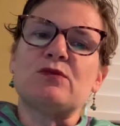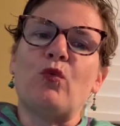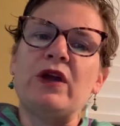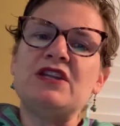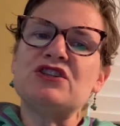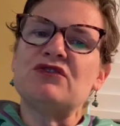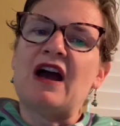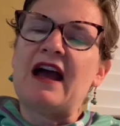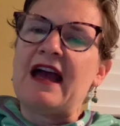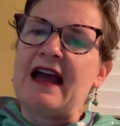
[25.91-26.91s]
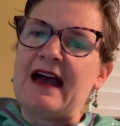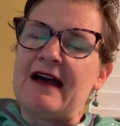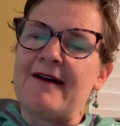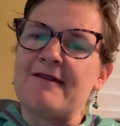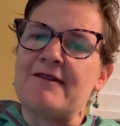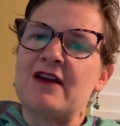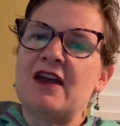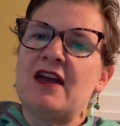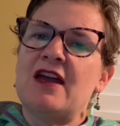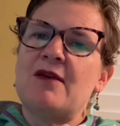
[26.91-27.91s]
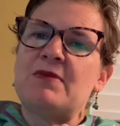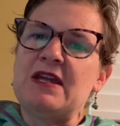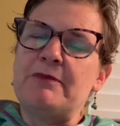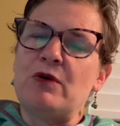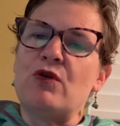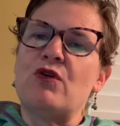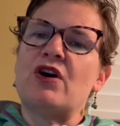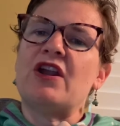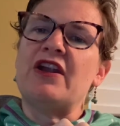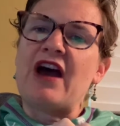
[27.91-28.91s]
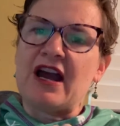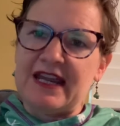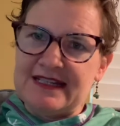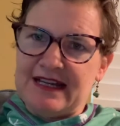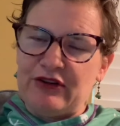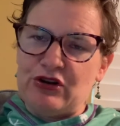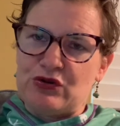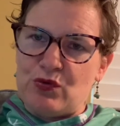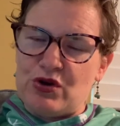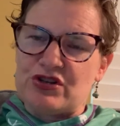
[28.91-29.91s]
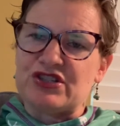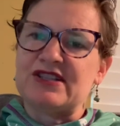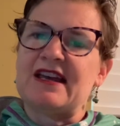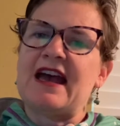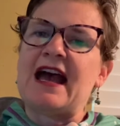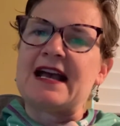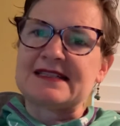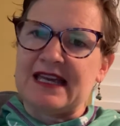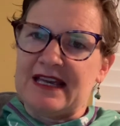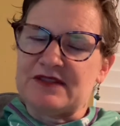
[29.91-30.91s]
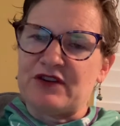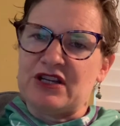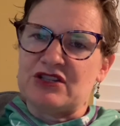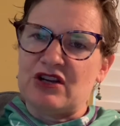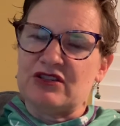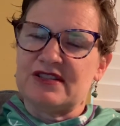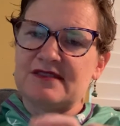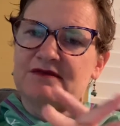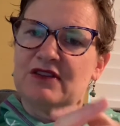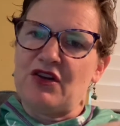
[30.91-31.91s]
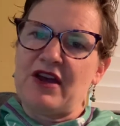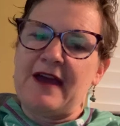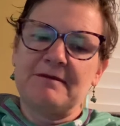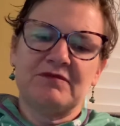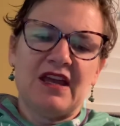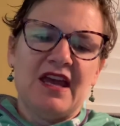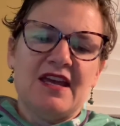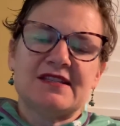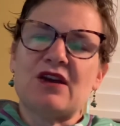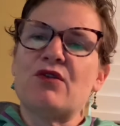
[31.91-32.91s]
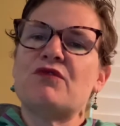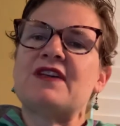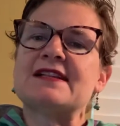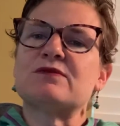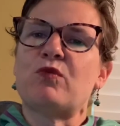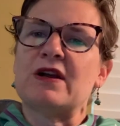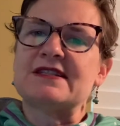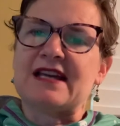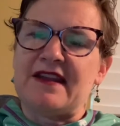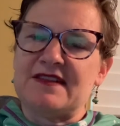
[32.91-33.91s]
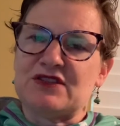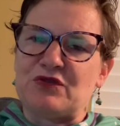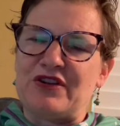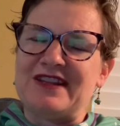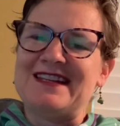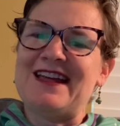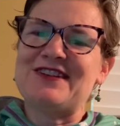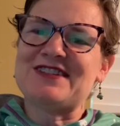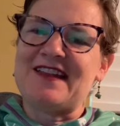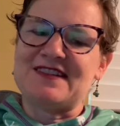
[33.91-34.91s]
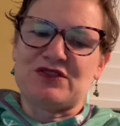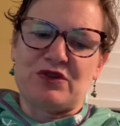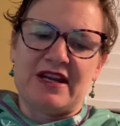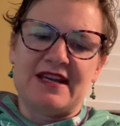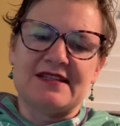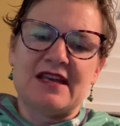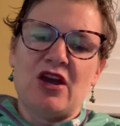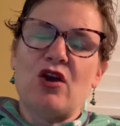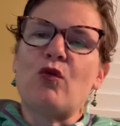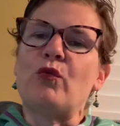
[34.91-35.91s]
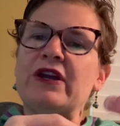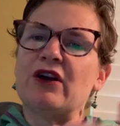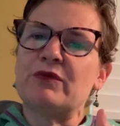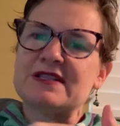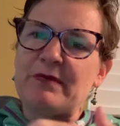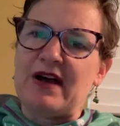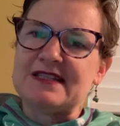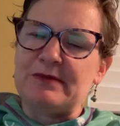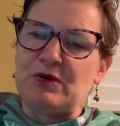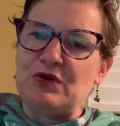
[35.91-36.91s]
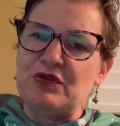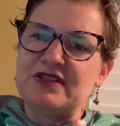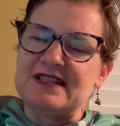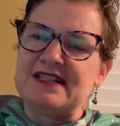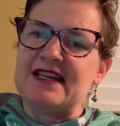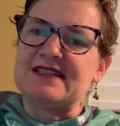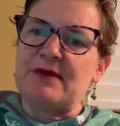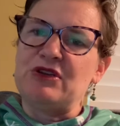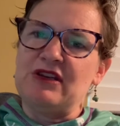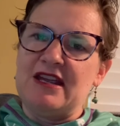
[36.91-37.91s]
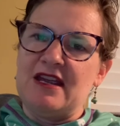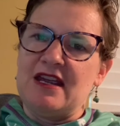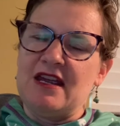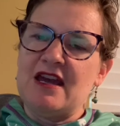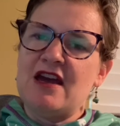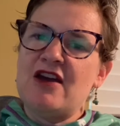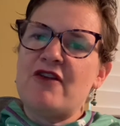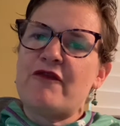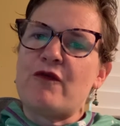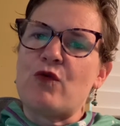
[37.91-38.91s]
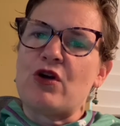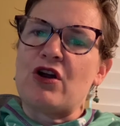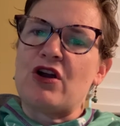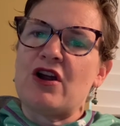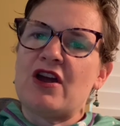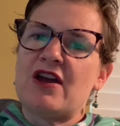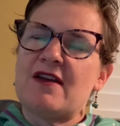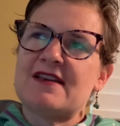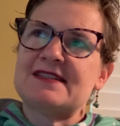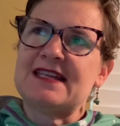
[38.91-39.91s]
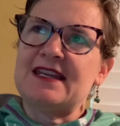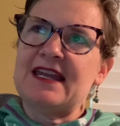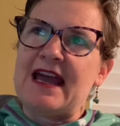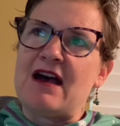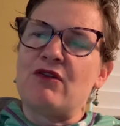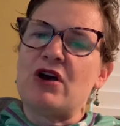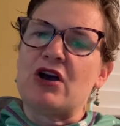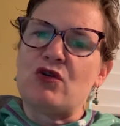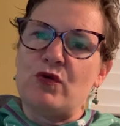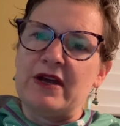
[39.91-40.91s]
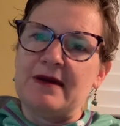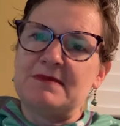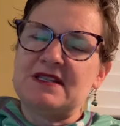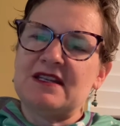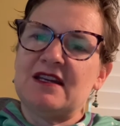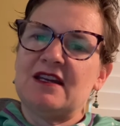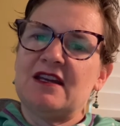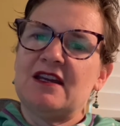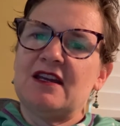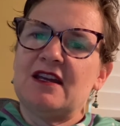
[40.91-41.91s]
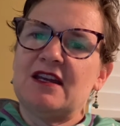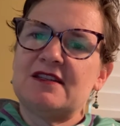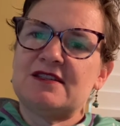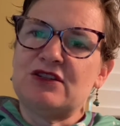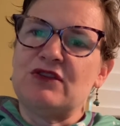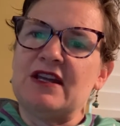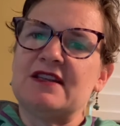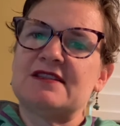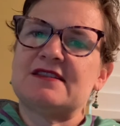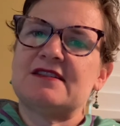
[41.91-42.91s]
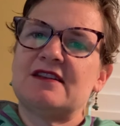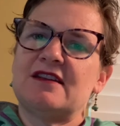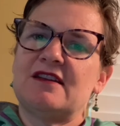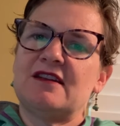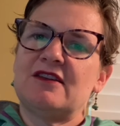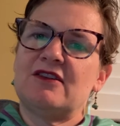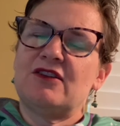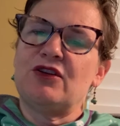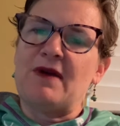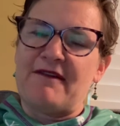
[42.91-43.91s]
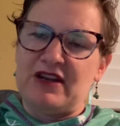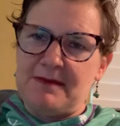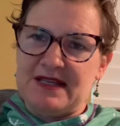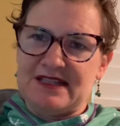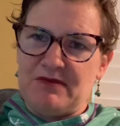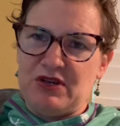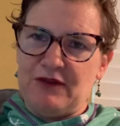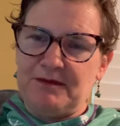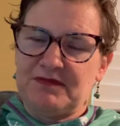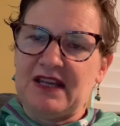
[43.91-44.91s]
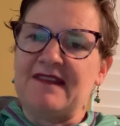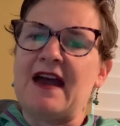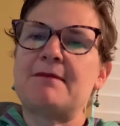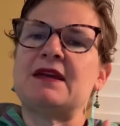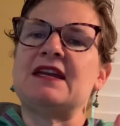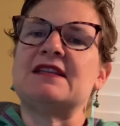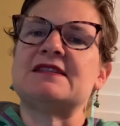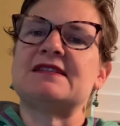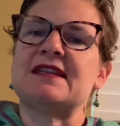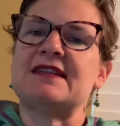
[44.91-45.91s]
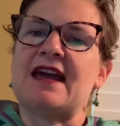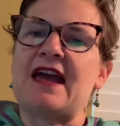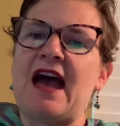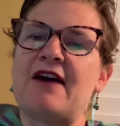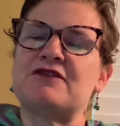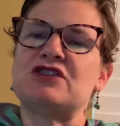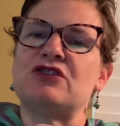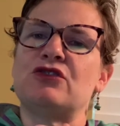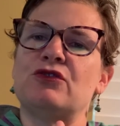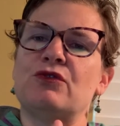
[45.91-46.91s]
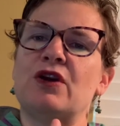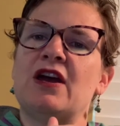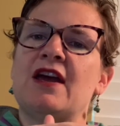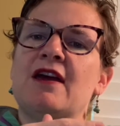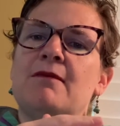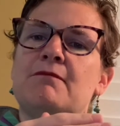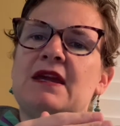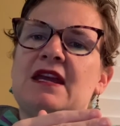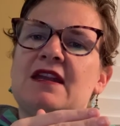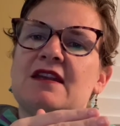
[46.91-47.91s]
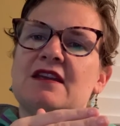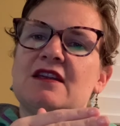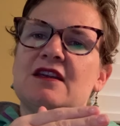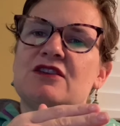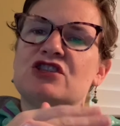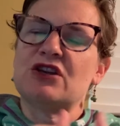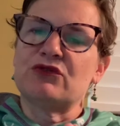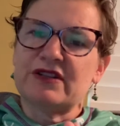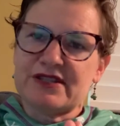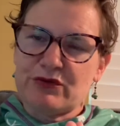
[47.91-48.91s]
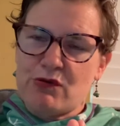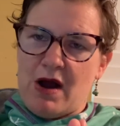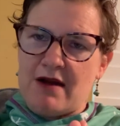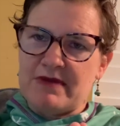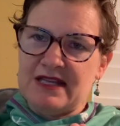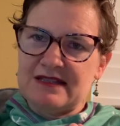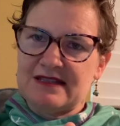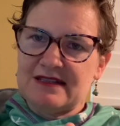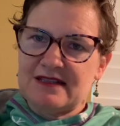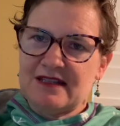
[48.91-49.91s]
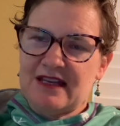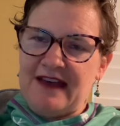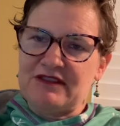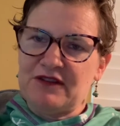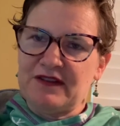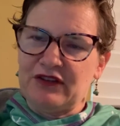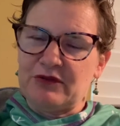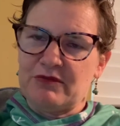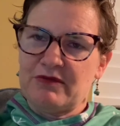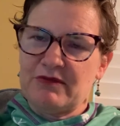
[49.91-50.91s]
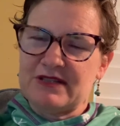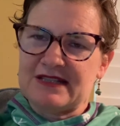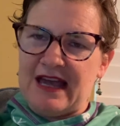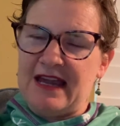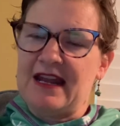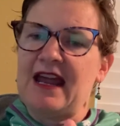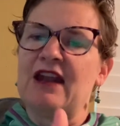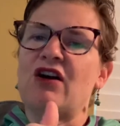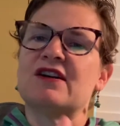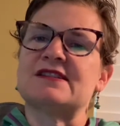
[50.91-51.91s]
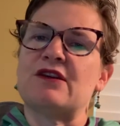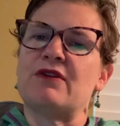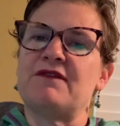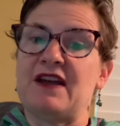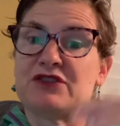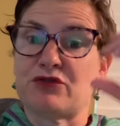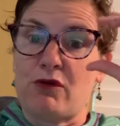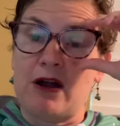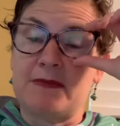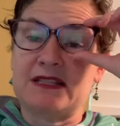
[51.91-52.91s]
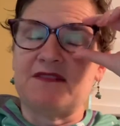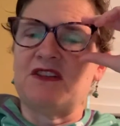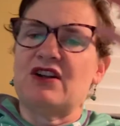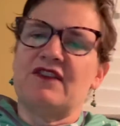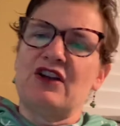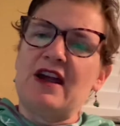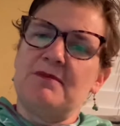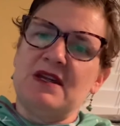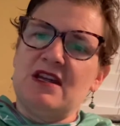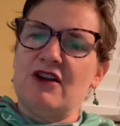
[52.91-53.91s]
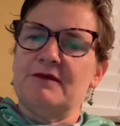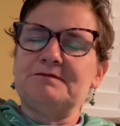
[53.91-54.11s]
We do not have people knocking down our doors asking us for interns. Okay. So that's one side of the story. The other side of the story is we are responsible to CSWE for sending out equipped students who have an MSW. And that means that they have to meet generalist requirements at their field site and also advanced requirements if they're in their AP year.